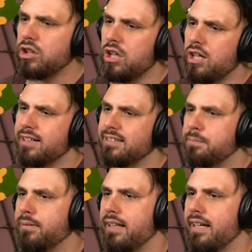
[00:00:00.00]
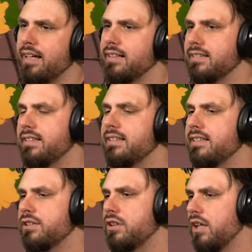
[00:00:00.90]
cost planks? It
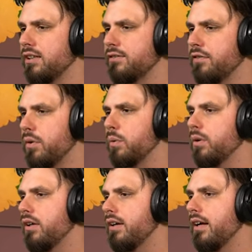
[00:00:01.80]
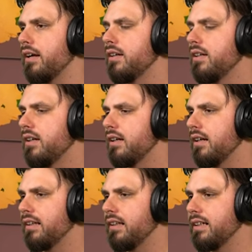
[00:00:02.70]
does cost fuel. Okay.
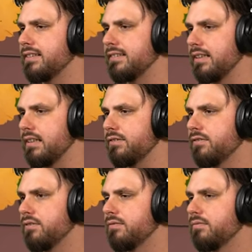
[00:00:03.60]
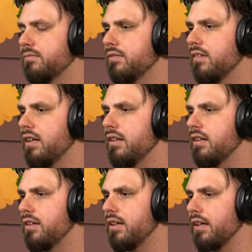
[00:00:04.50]
Let us leave.
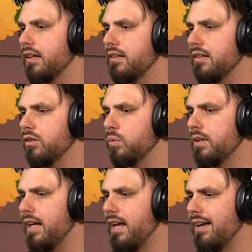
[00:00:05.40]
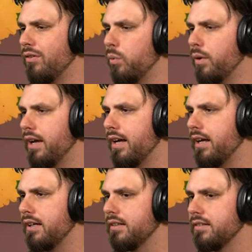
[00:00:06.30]
Okay. Do we have a way